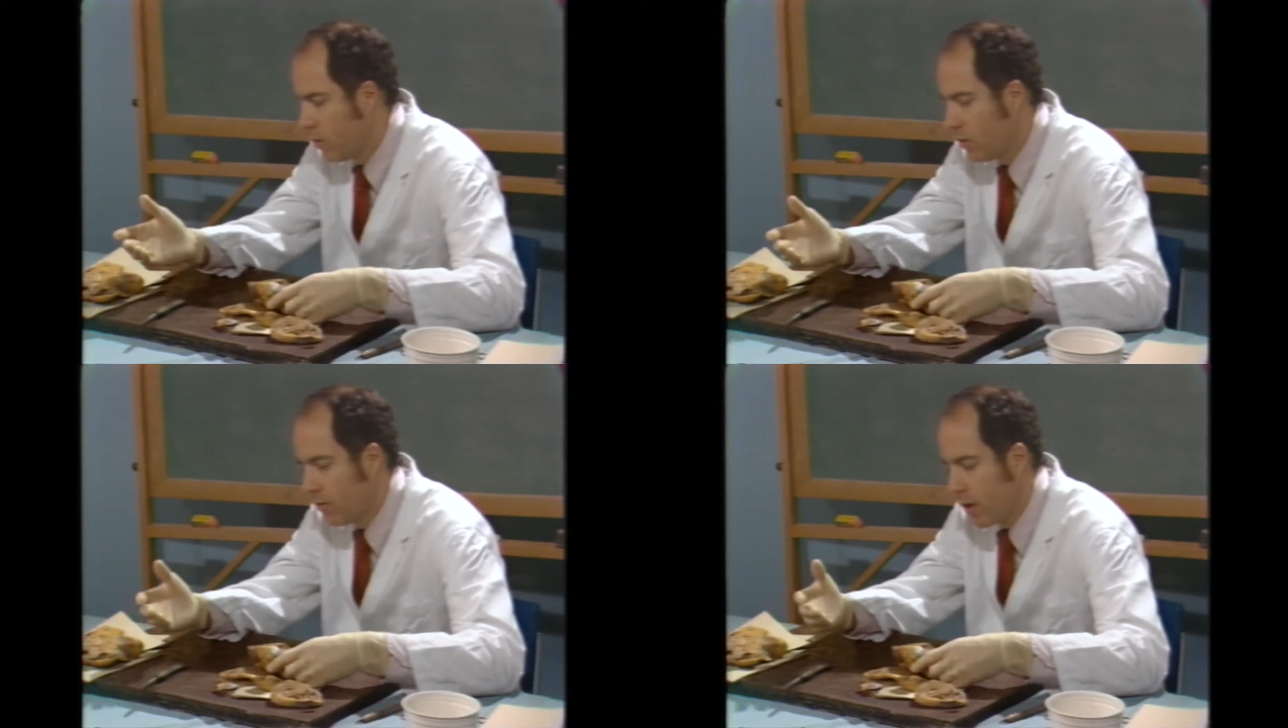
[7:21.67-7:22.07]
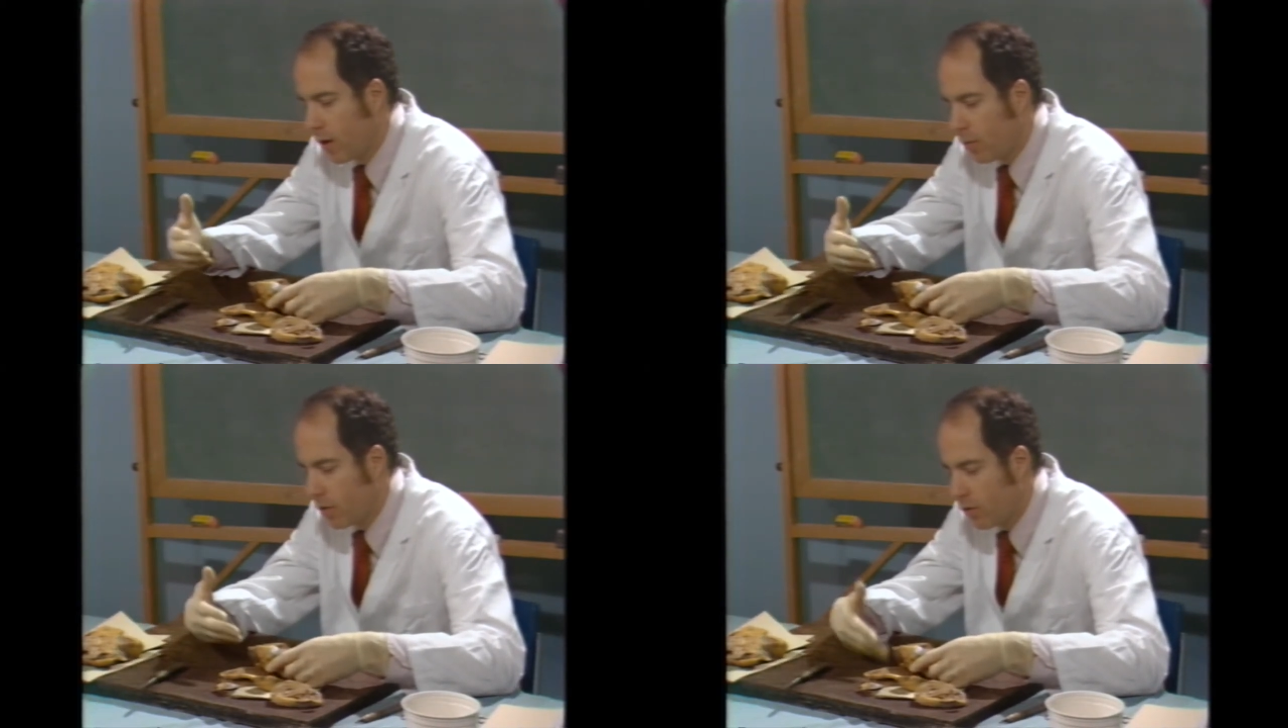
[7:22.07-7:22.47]
who
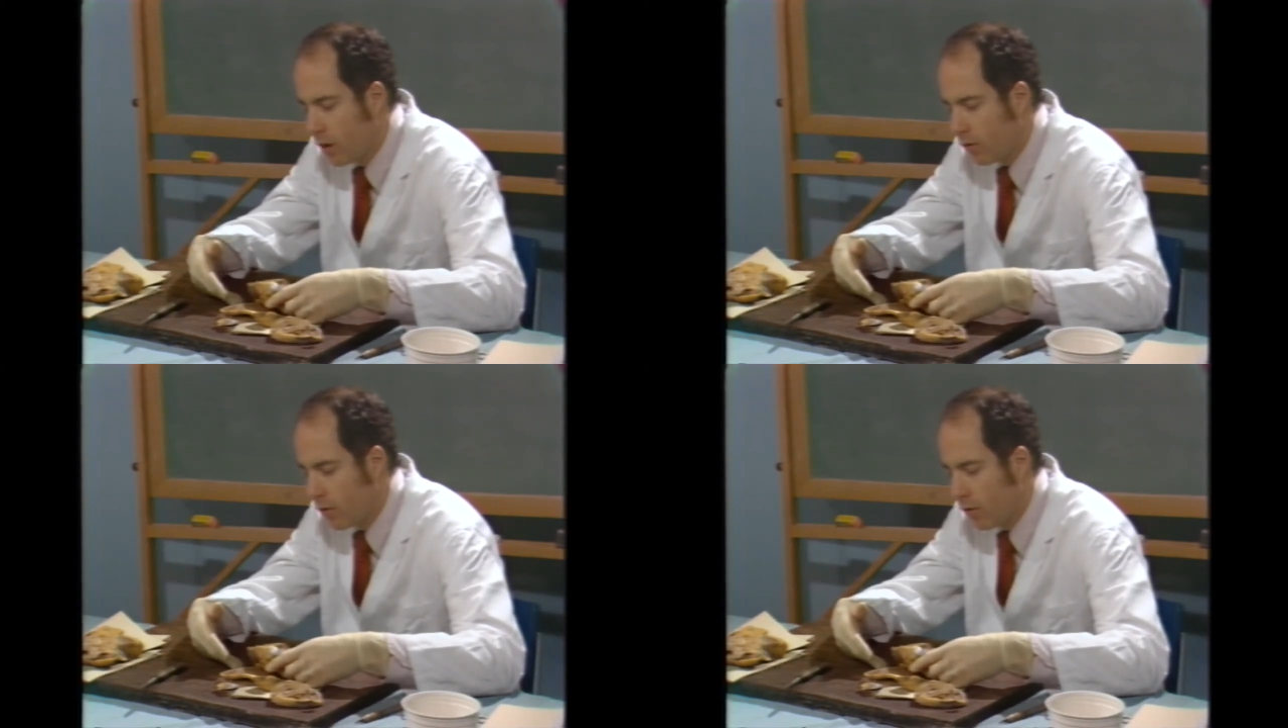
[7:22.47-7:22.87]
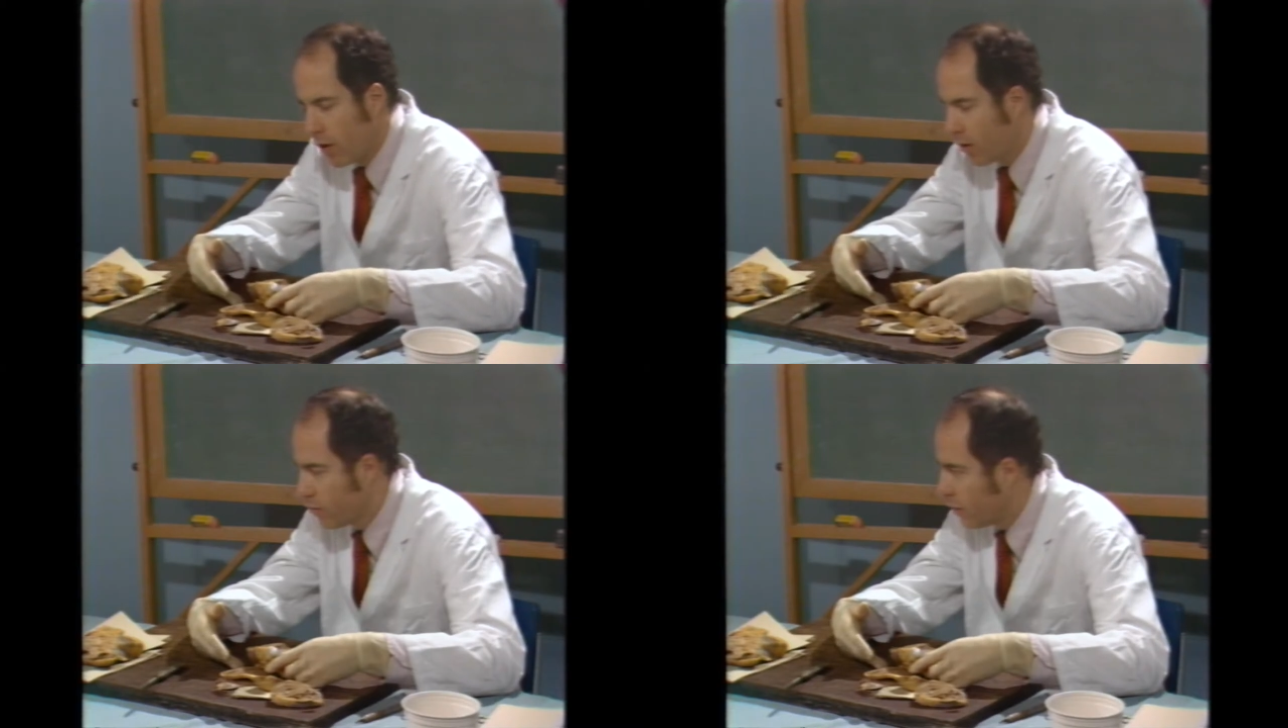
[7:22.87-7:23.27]
develop congestive
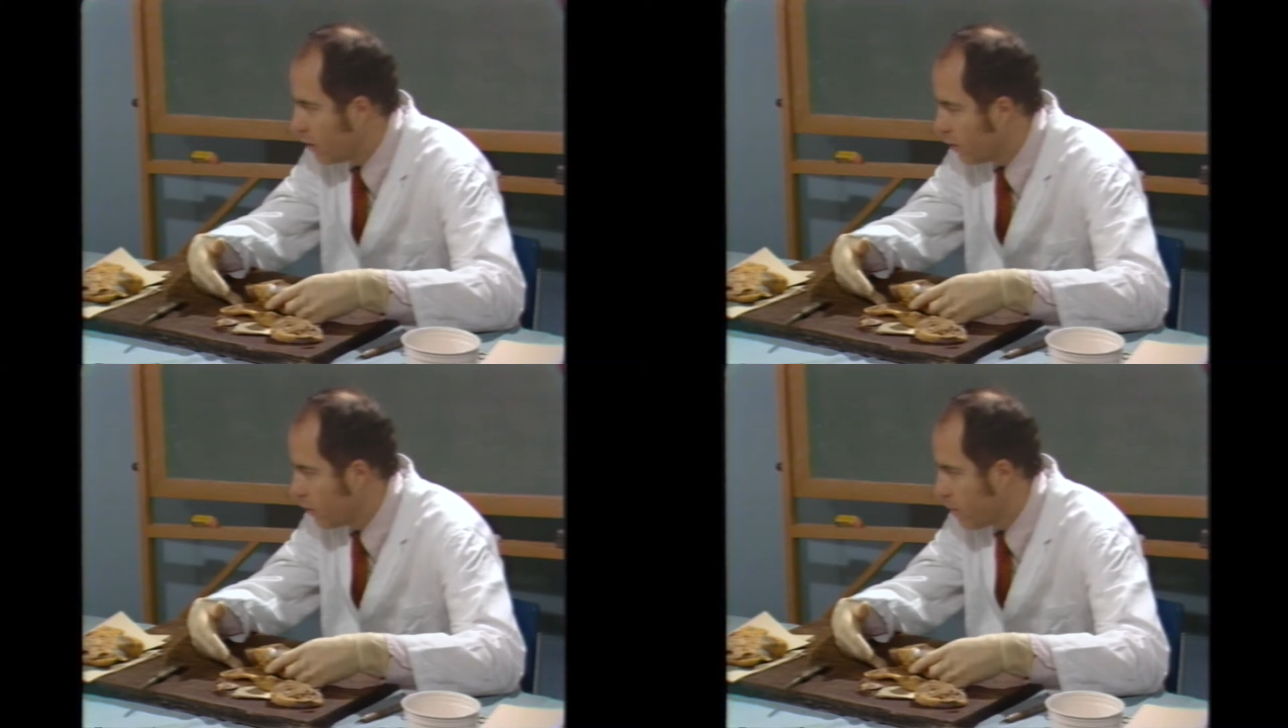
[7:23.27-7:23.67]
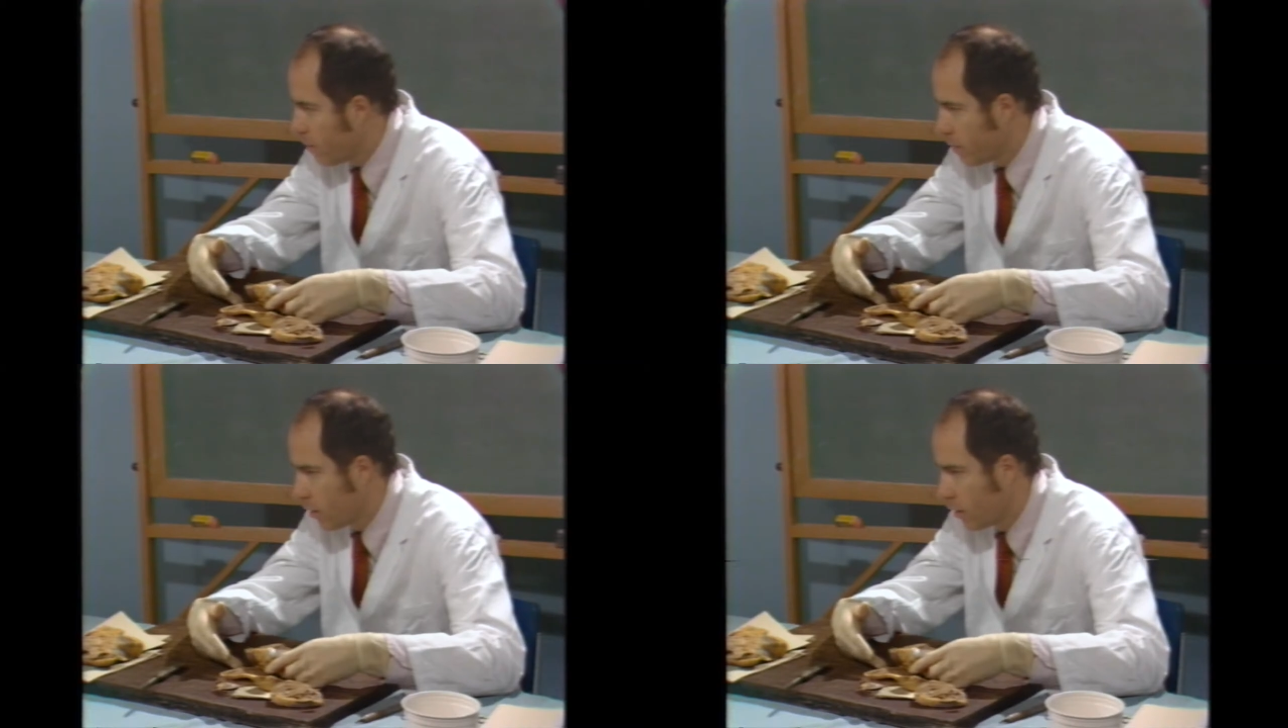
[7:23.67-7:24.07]
heart failure.
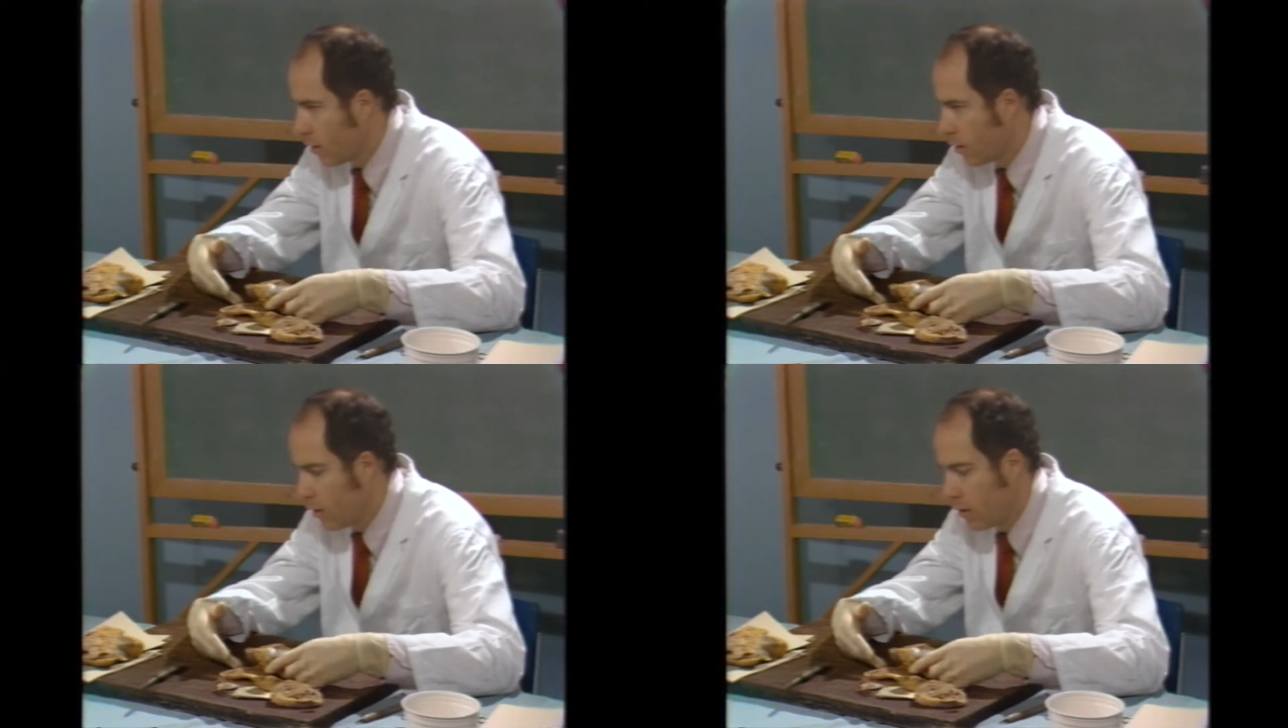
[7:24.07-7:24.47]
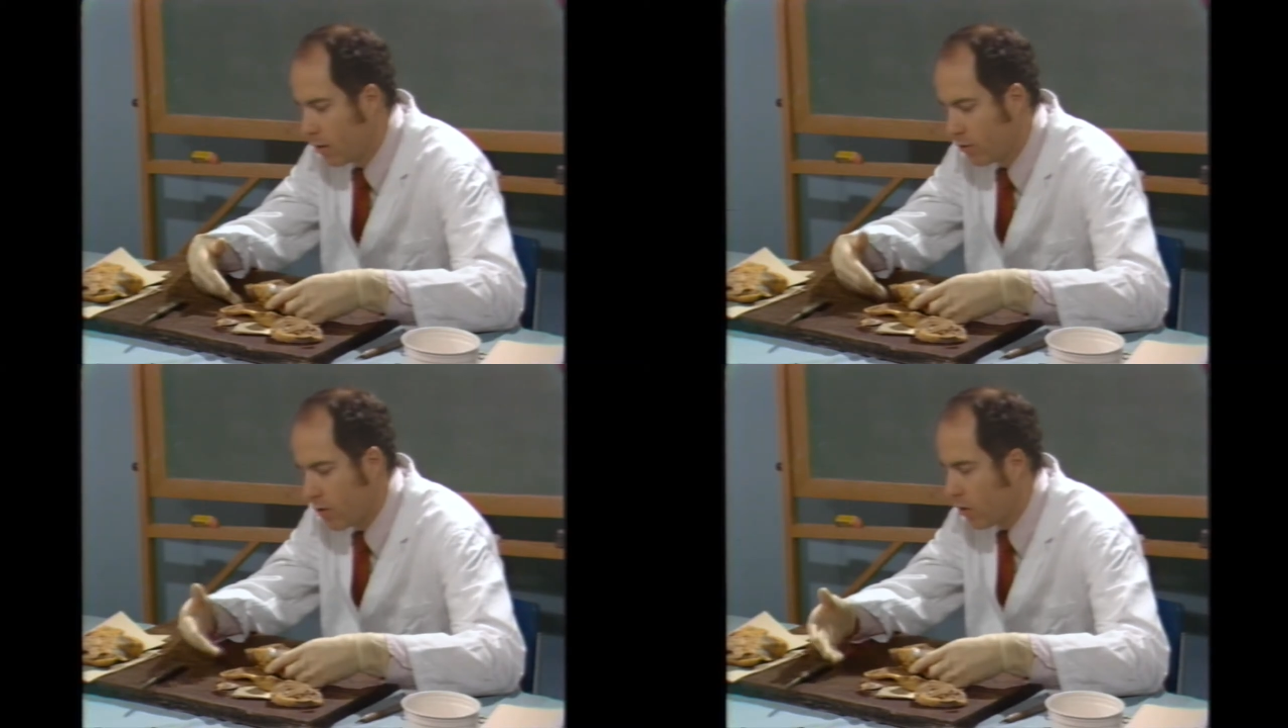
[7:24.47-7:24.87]

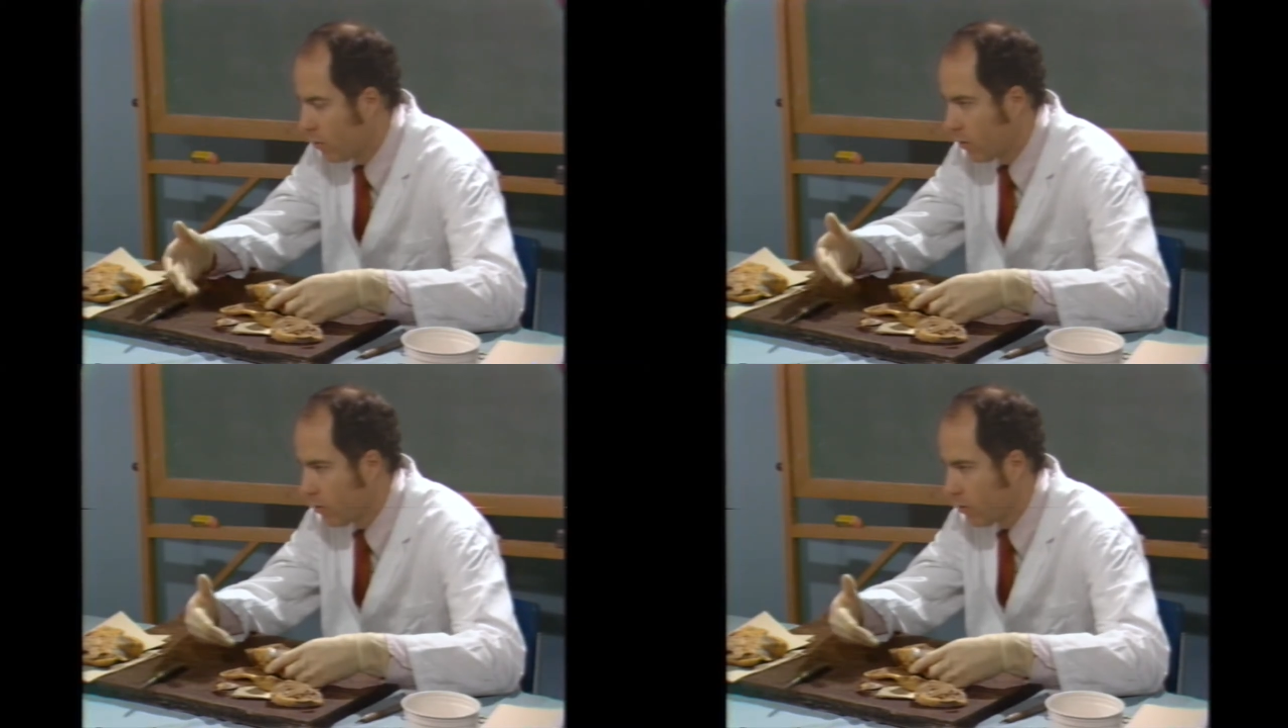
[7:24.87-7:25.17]
Strokes are